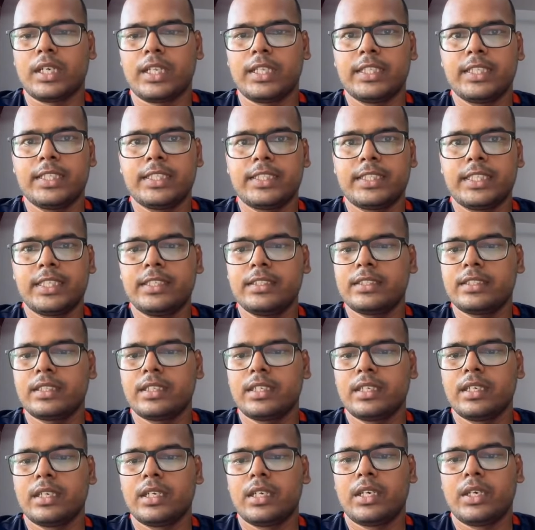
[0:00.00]
these things,
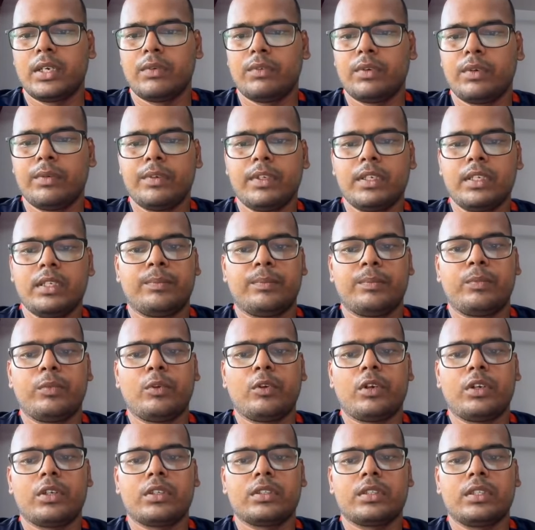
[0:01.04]
we will
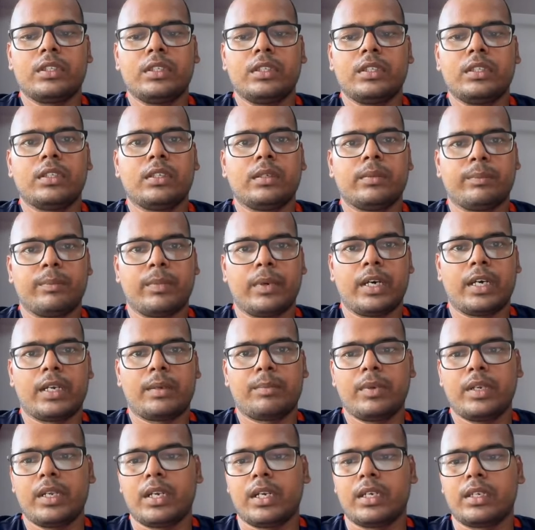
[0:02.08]
plot the bar
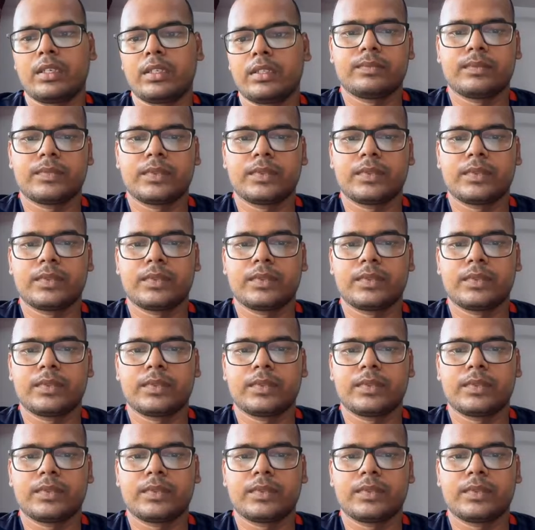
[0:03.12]
plot.